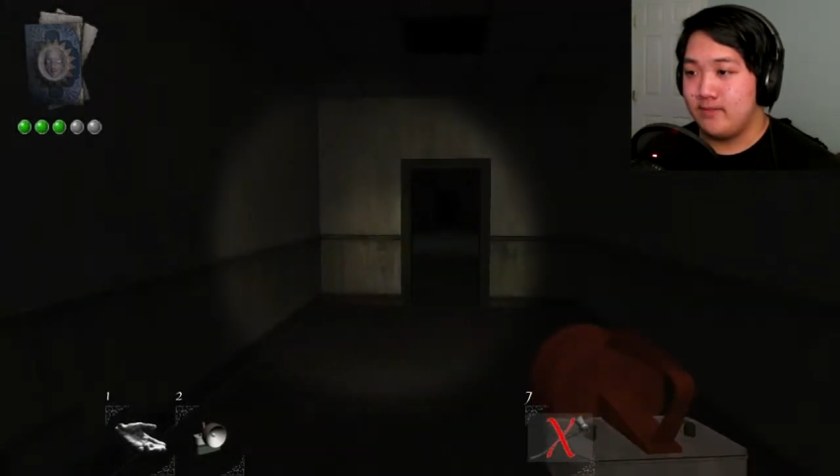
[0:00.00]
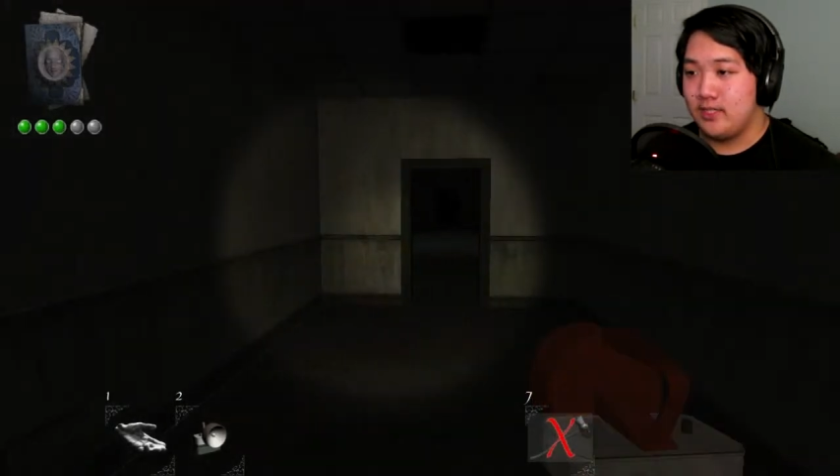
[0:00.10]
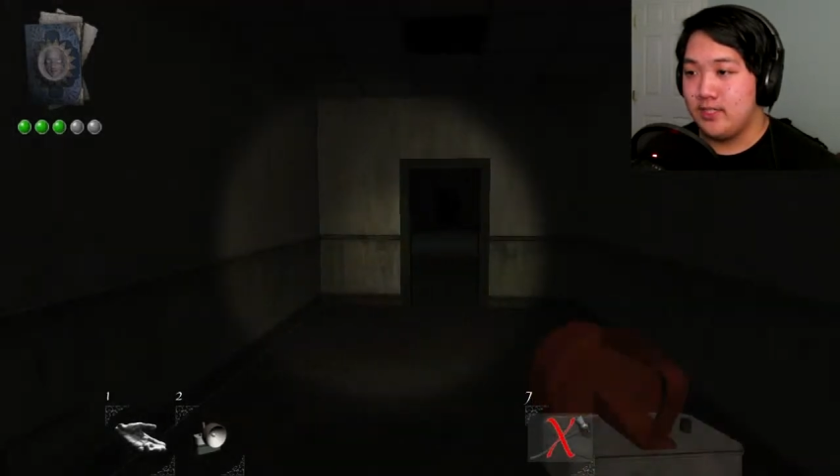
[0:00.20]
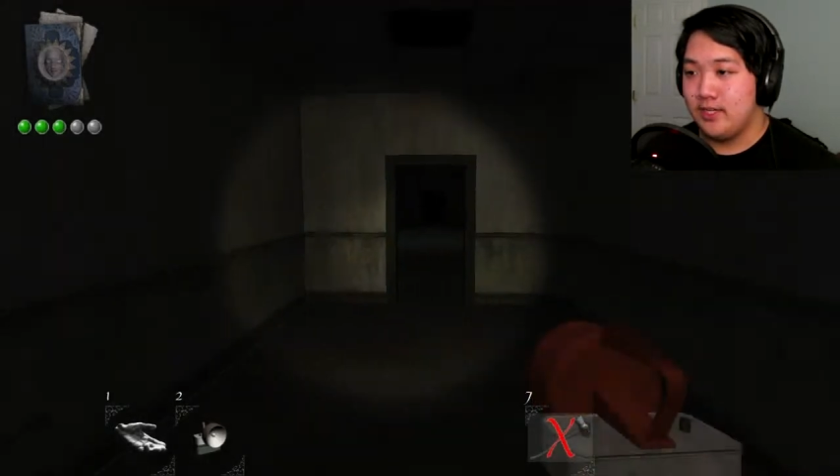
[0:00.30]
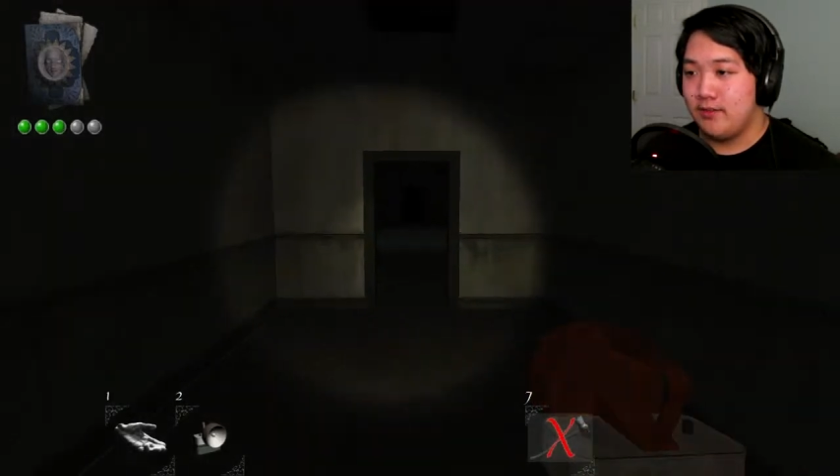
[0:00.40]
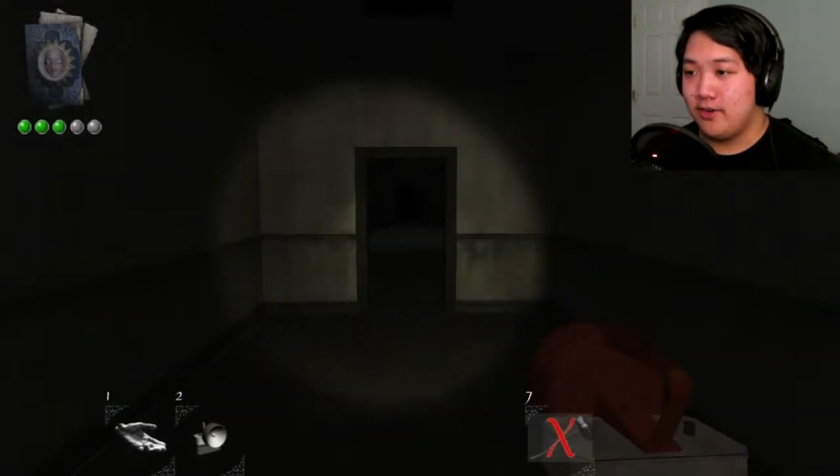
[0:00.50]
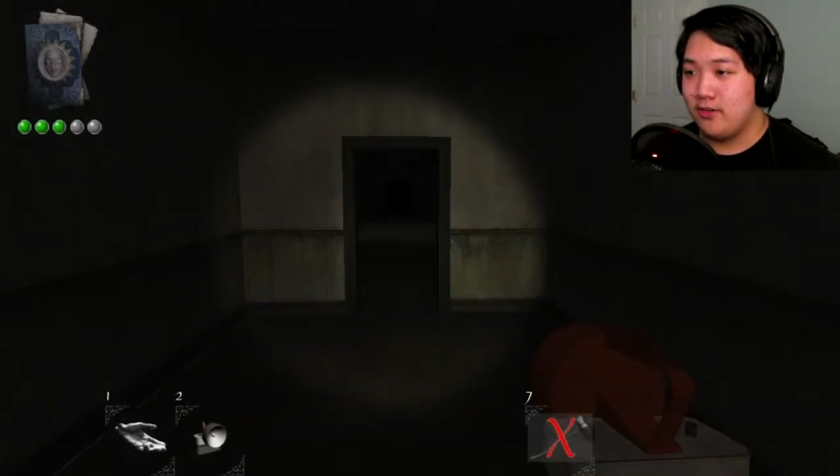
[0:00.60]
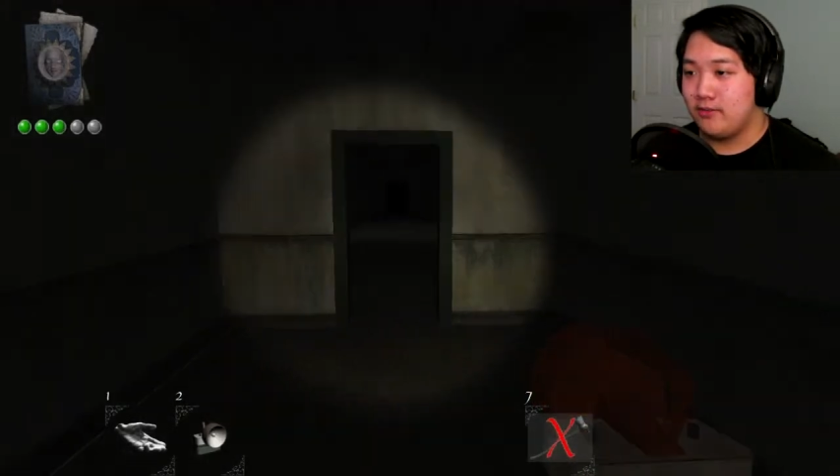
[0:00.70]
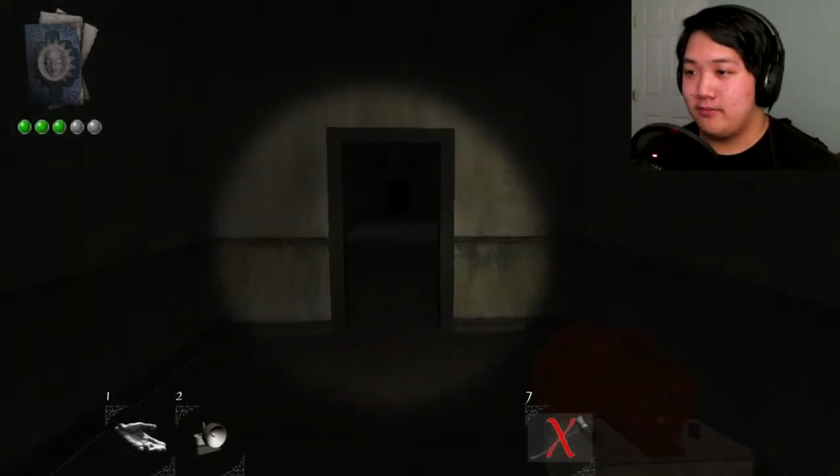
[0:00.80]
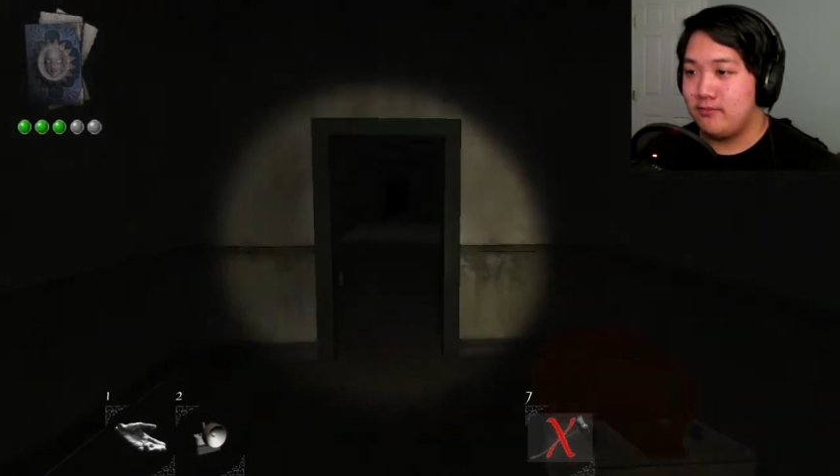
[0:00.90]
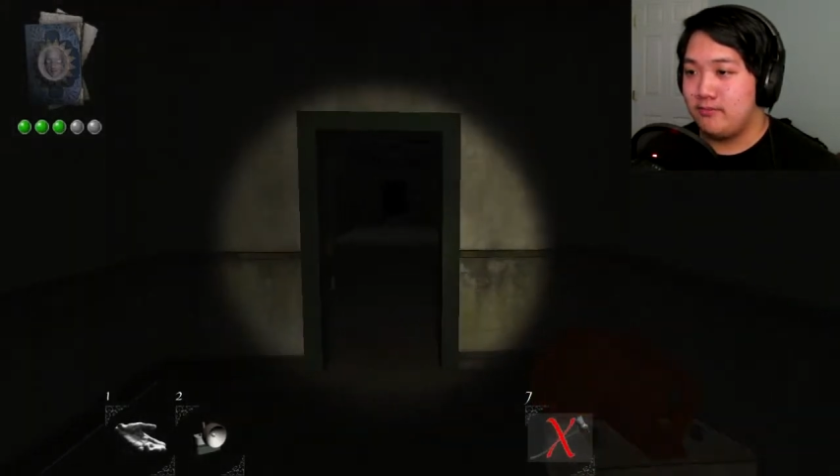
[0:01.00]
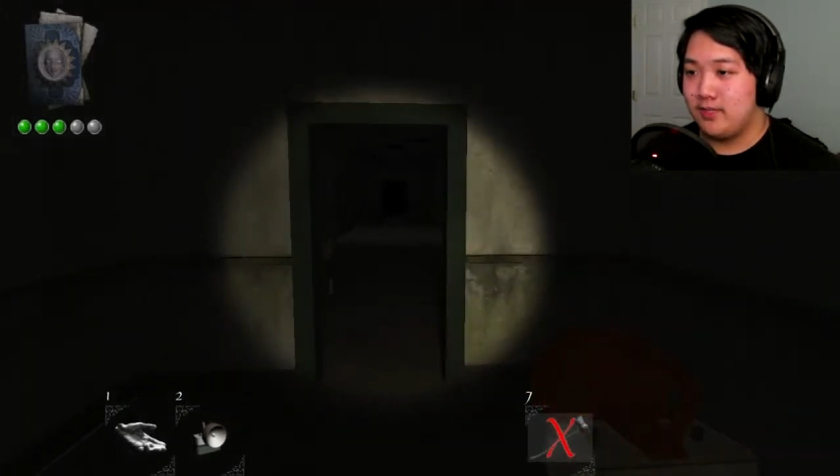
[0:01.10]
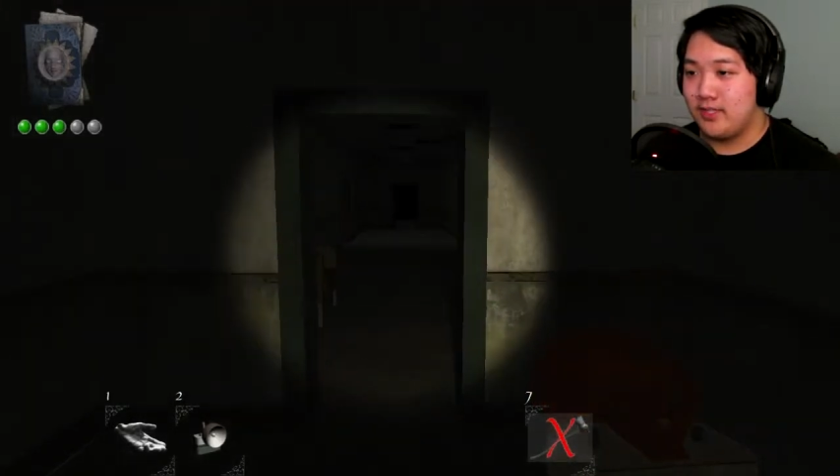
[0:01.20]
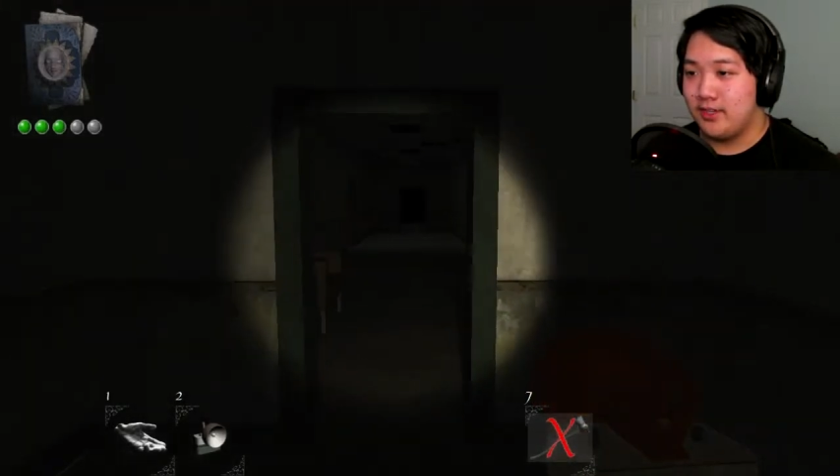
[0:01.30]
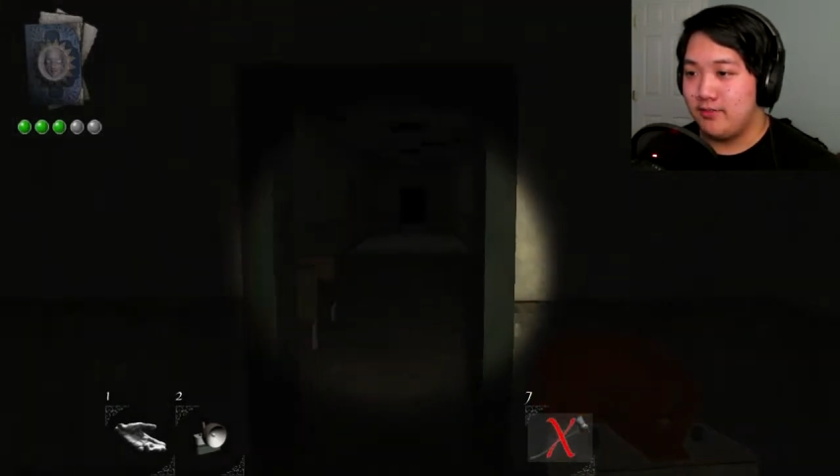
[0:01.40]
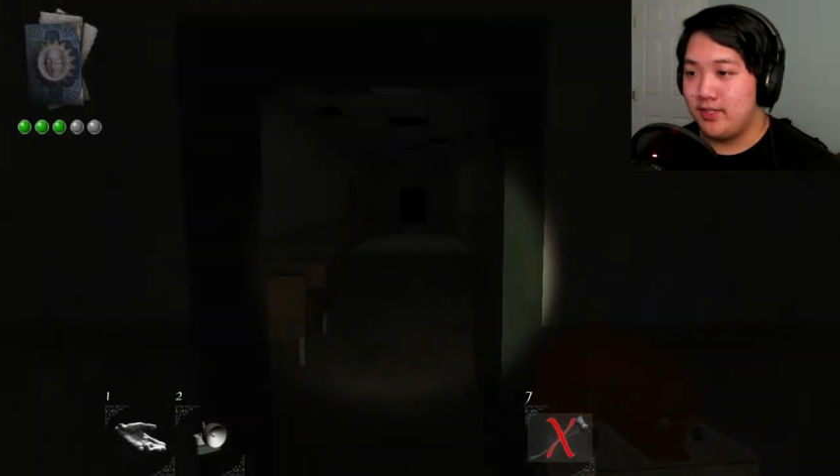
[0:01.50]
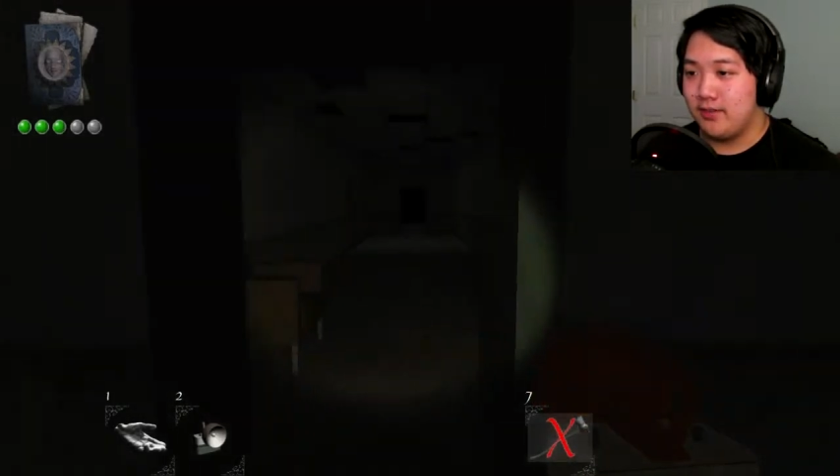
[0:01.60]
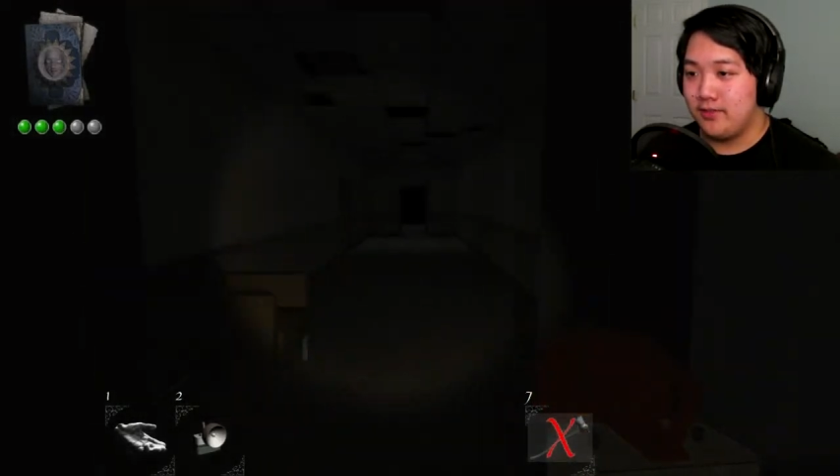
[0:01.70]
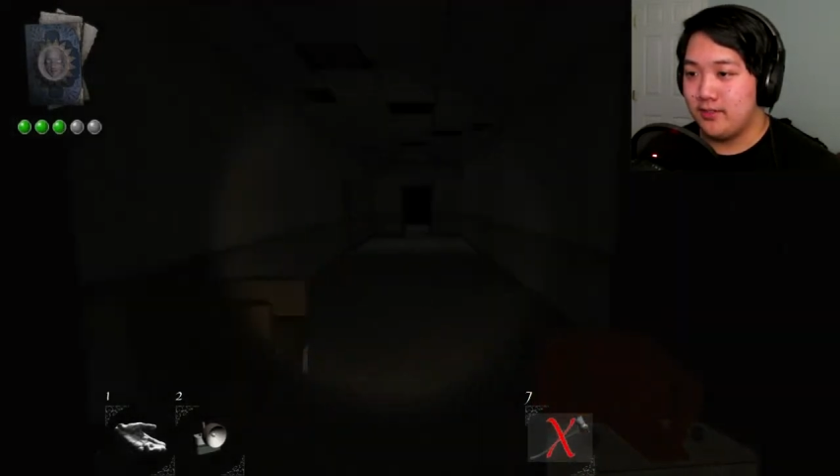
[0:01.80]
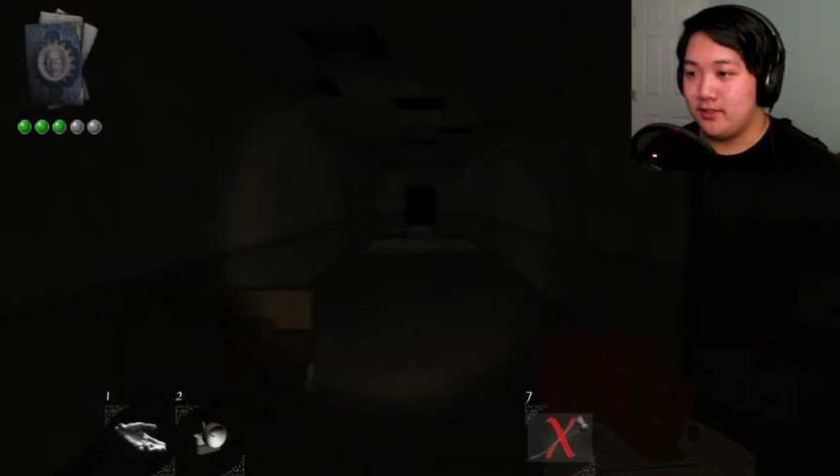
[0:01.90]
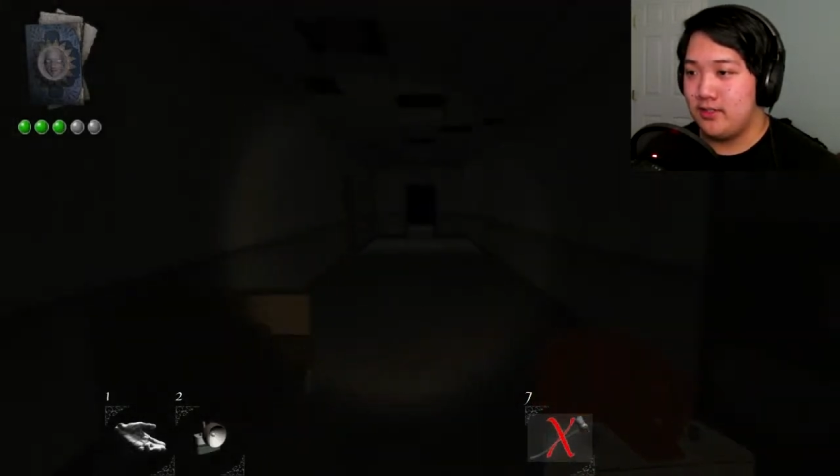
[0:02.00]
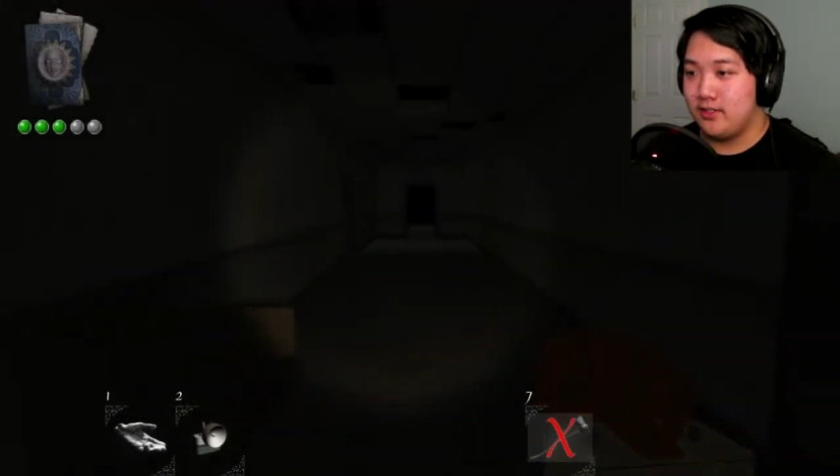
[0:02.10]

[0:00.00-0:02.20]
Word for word: Did I say that wrong? I think I read that wrong.